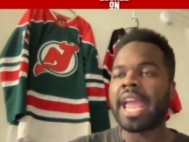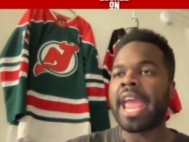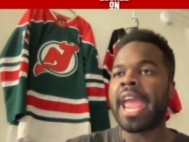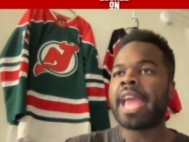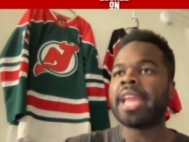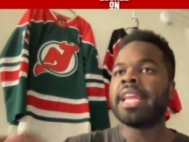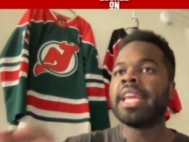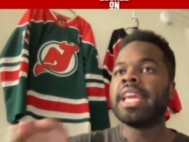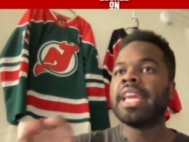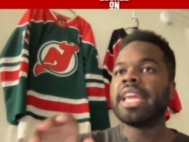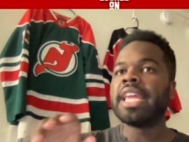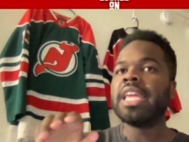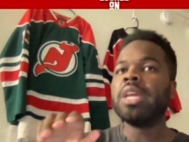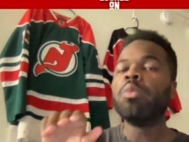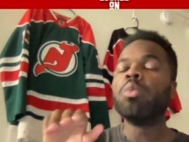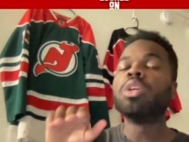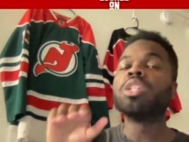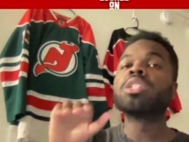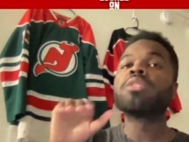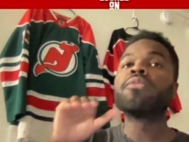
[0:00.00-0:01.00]
and he
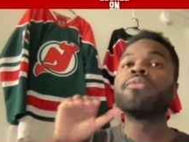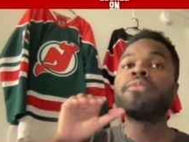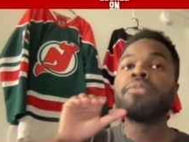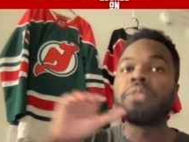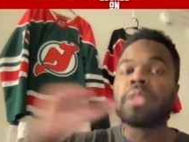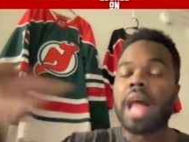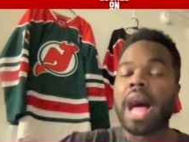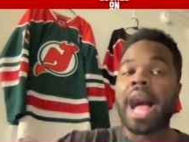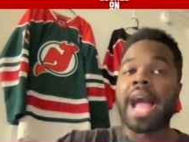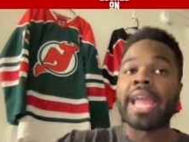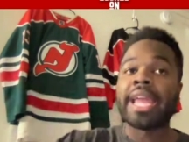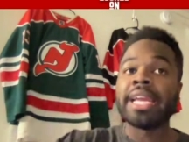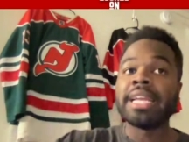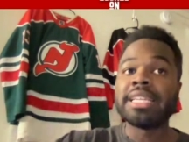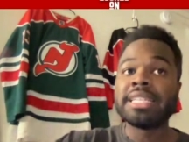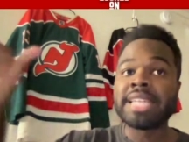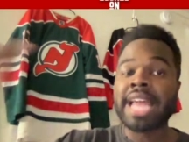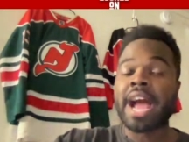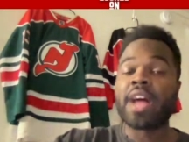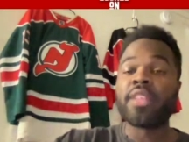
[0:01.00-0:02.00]
was flying
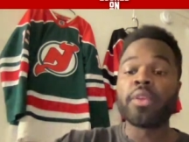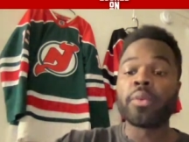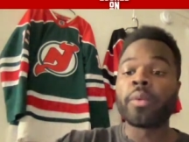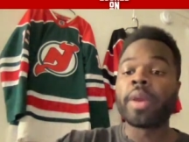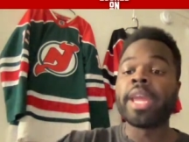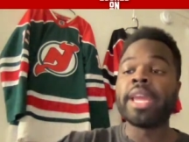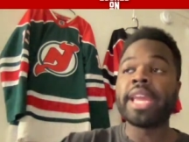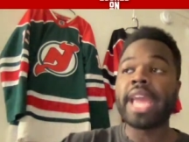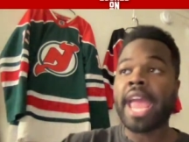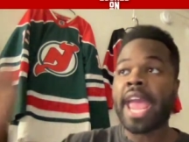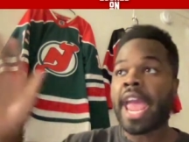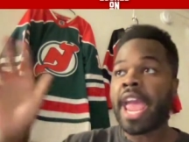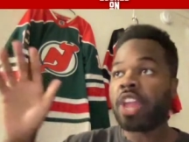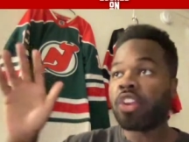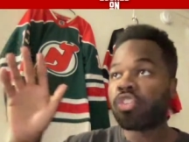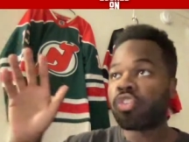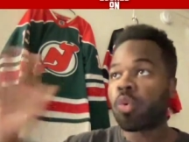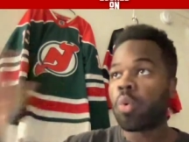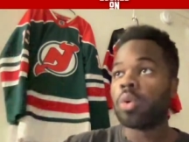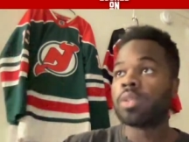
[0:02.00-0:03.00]
down the rink,
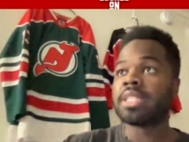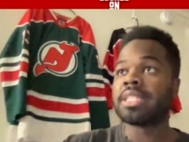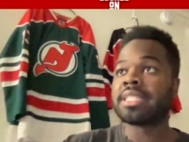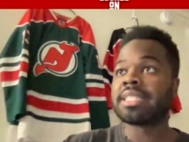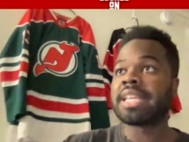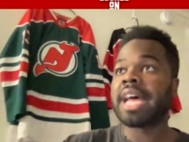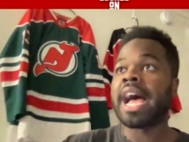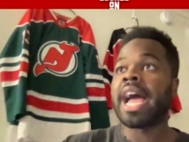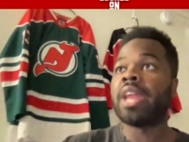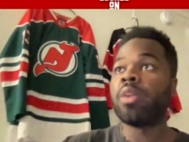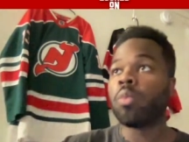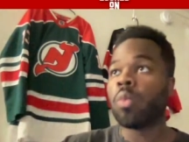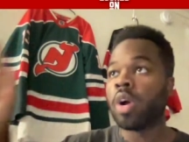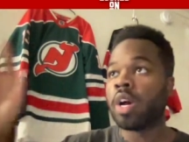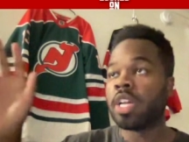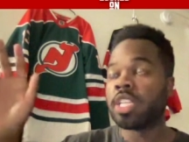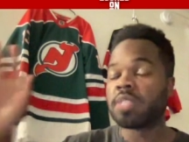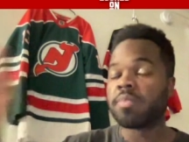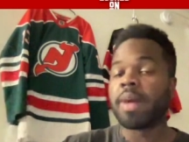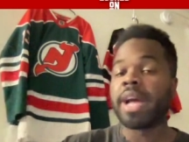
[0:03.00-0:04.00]
and towards his side
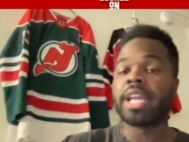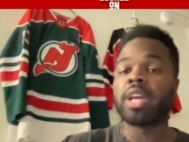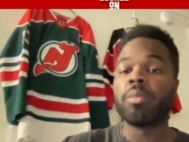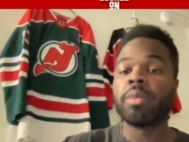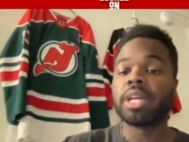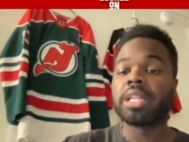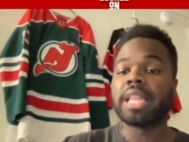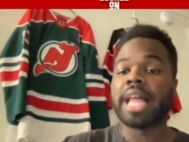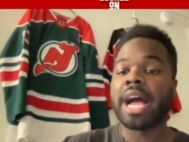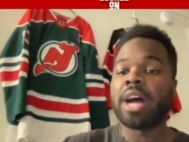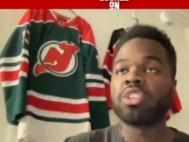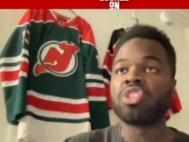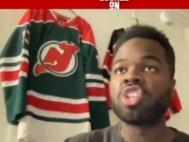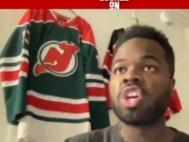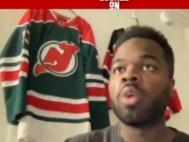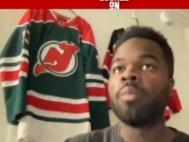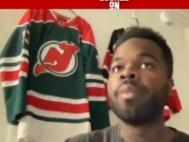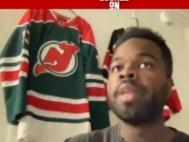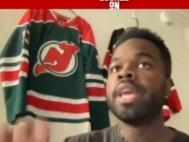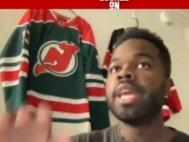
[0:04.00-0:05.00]
was Michael McLeod. So